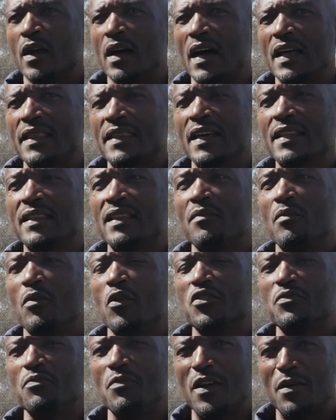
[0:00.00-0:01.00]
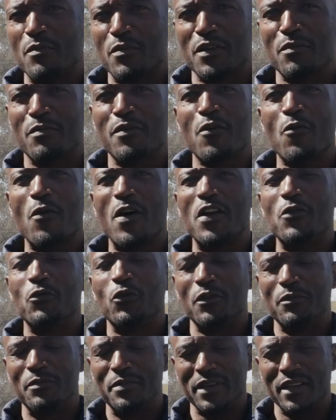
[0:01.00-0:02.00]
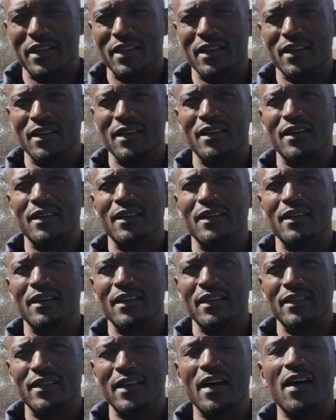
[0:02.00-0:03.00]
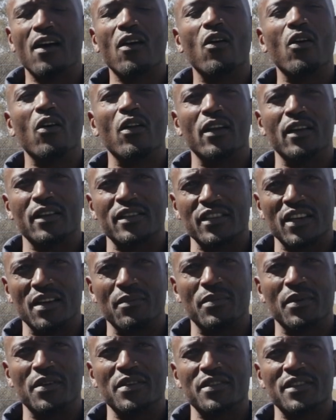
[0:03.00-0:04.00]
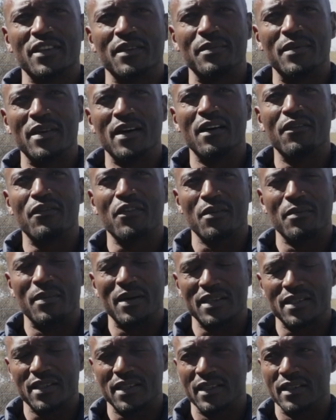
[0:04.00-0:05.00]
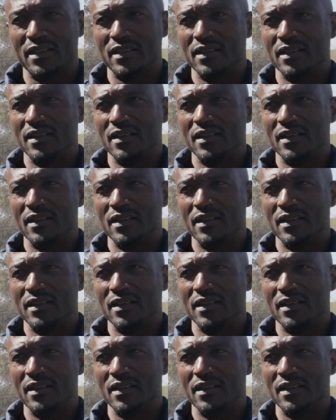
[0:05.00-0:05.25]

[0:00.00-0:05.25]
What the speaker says: I think the most memorable one would be the Angola Championship, the AfroBasket.